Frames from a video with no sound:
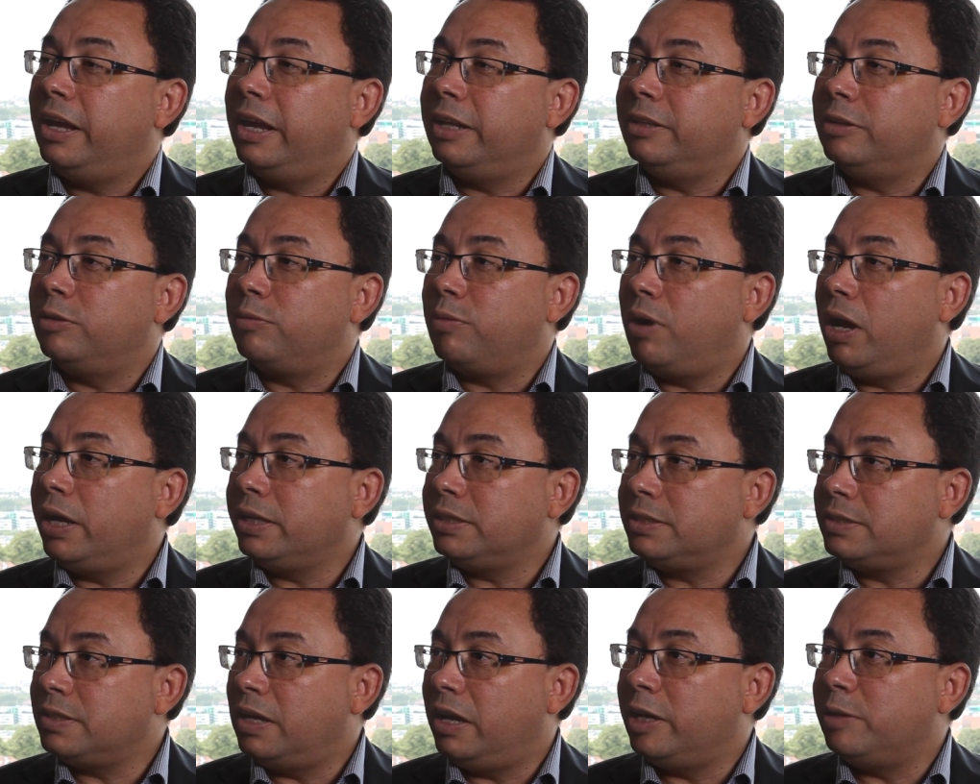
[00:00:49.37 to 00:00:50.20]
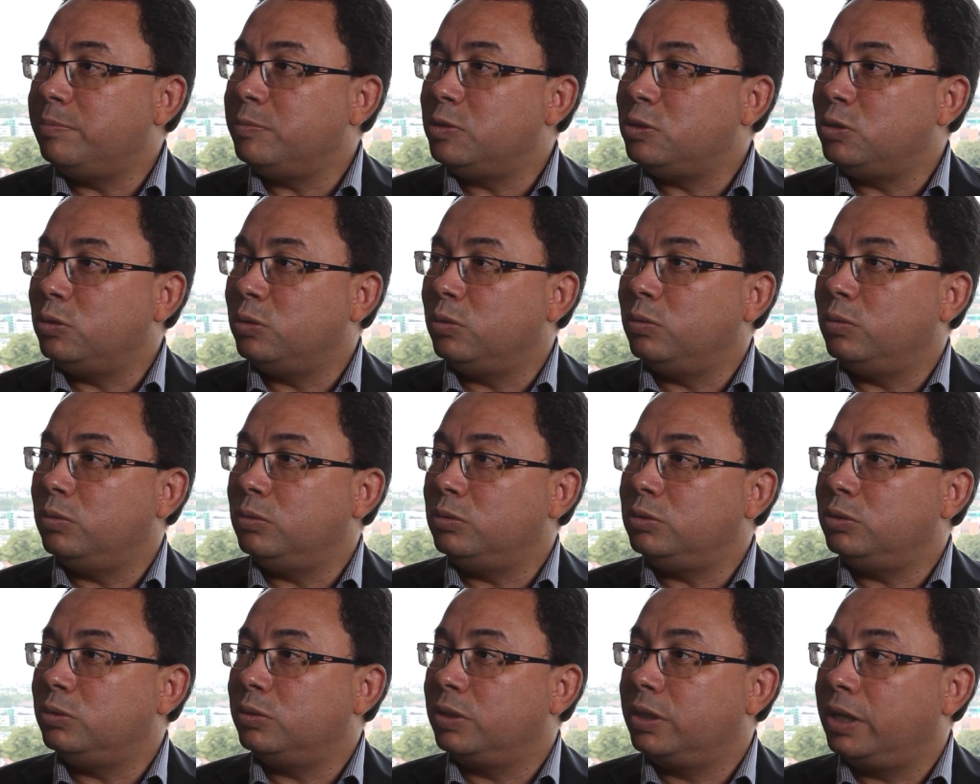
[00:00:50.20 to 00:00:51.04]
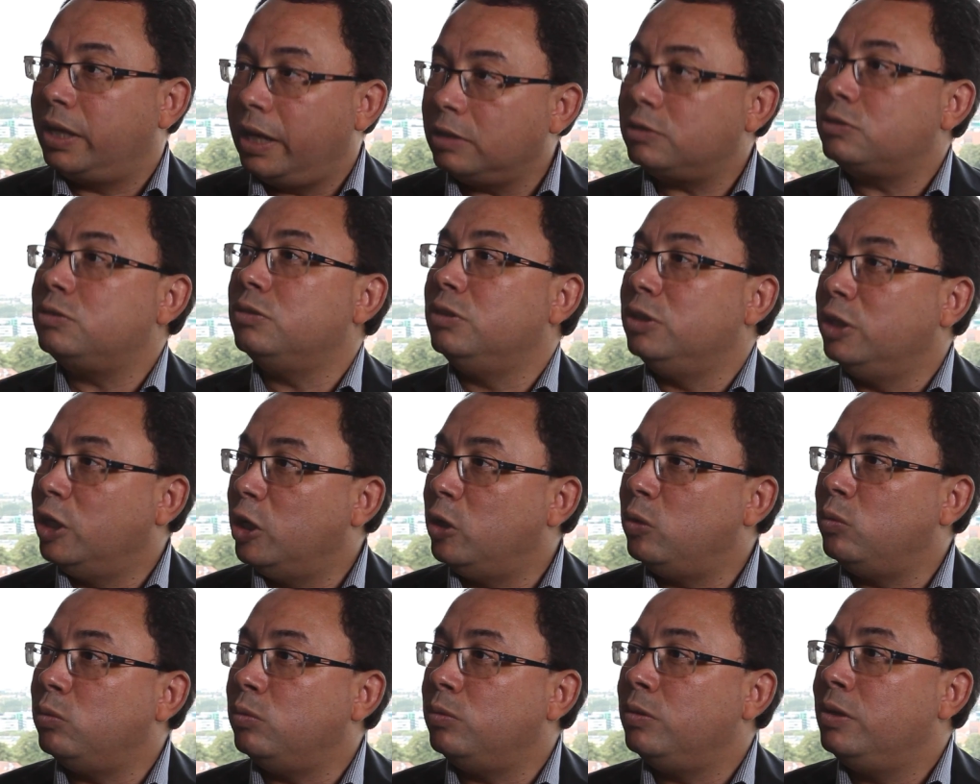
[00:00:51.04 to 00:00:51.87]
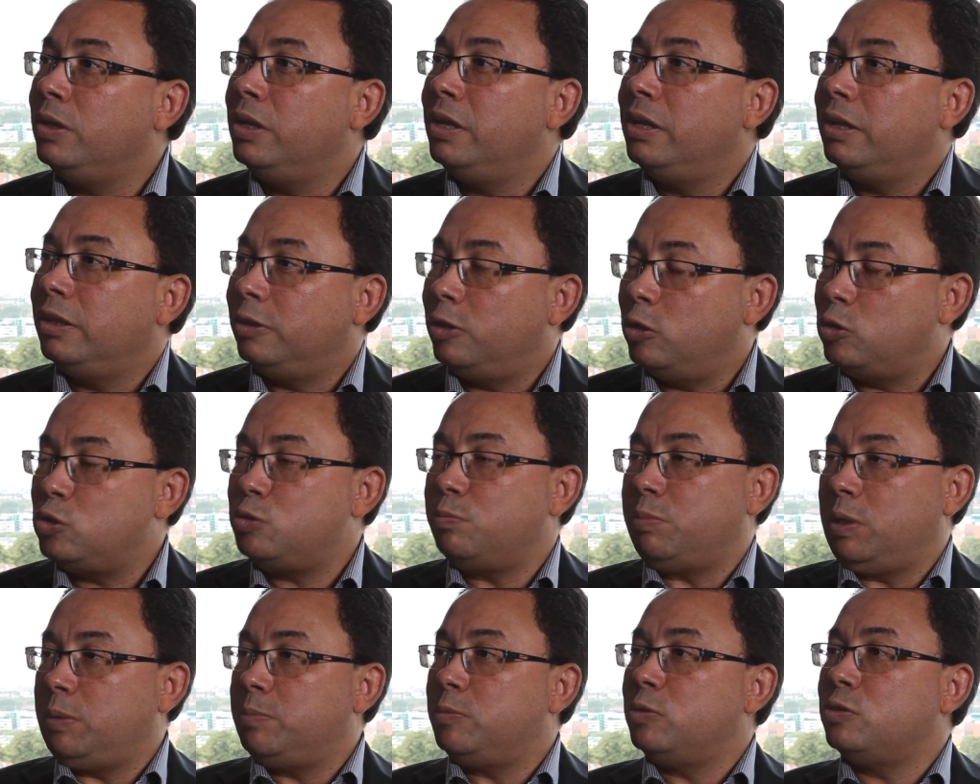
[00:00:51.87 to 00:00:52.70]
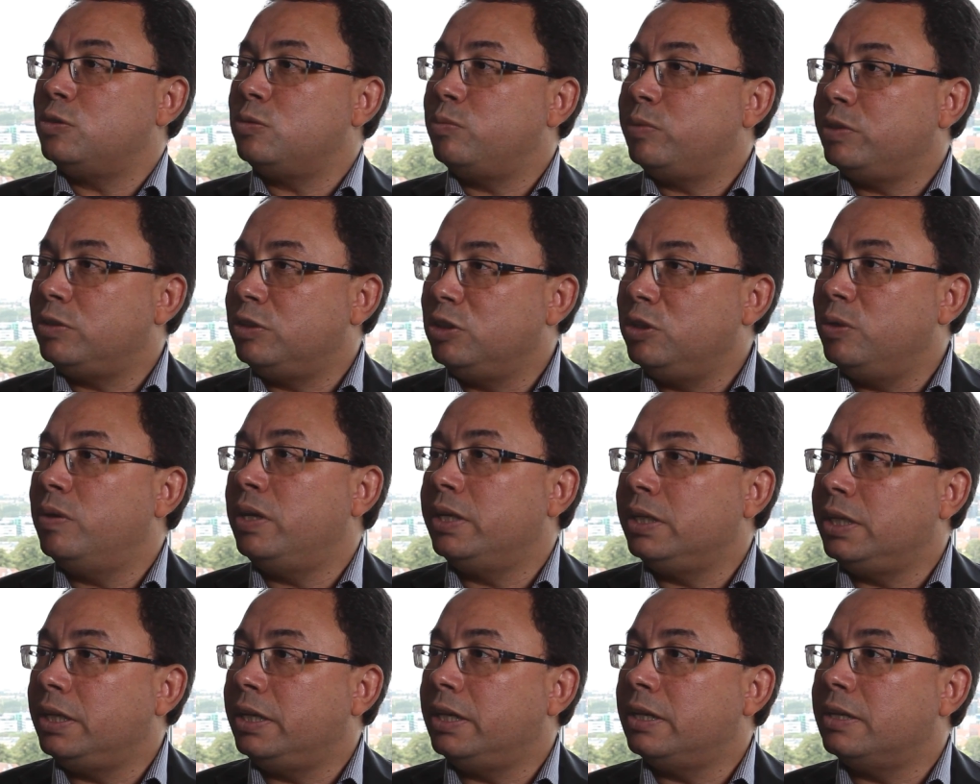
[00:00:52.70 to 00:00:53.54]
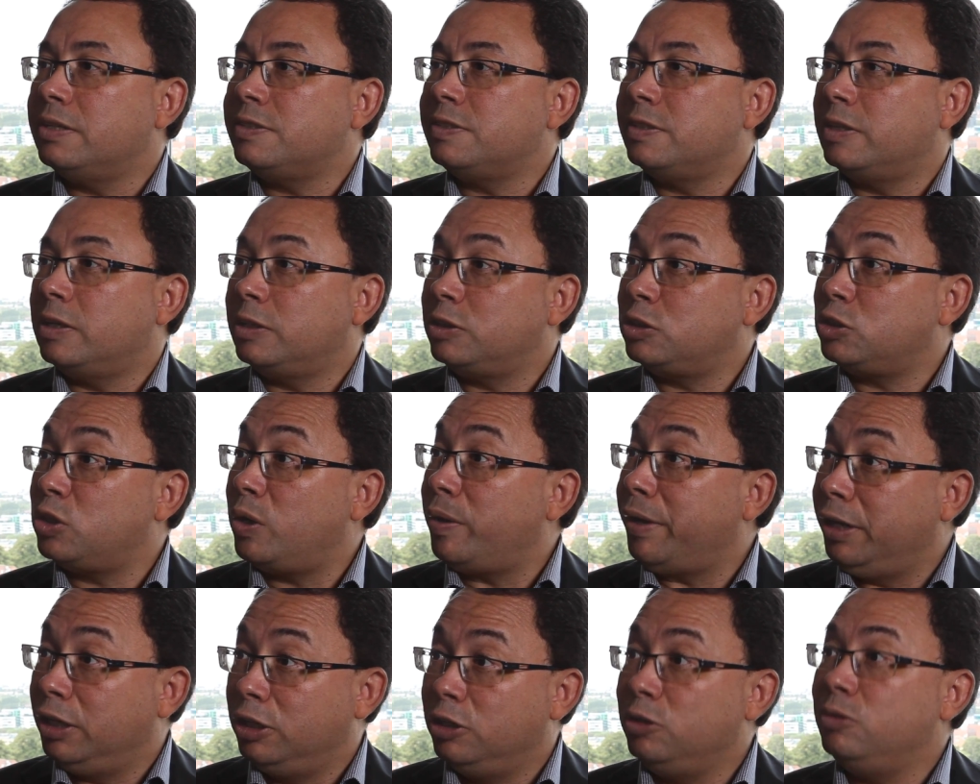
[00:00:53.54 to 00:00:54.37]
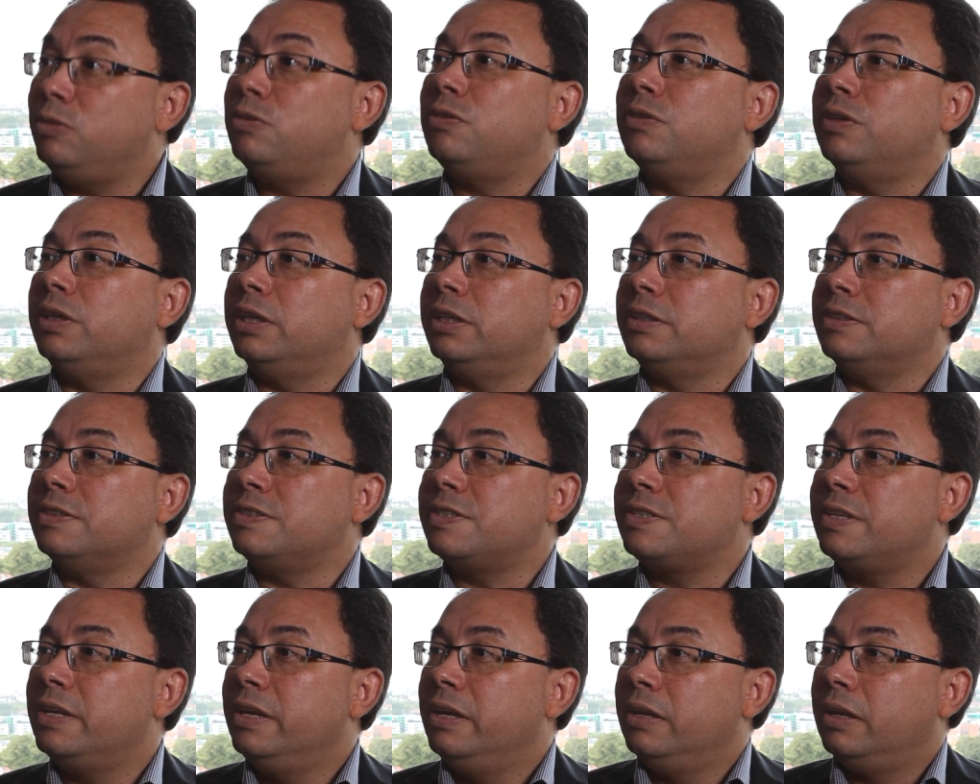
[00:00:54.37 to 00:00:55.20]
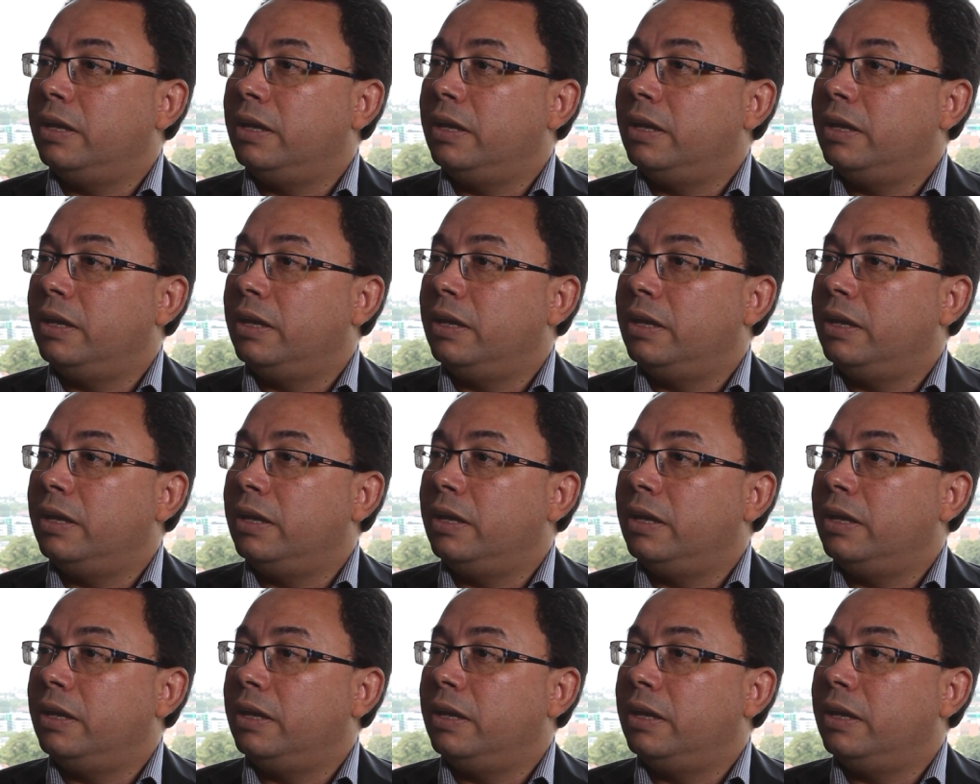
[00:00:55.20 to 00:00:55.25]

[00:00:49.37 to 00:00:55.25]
and the right time to, to get to know those peoples with new ideas that are trying new things.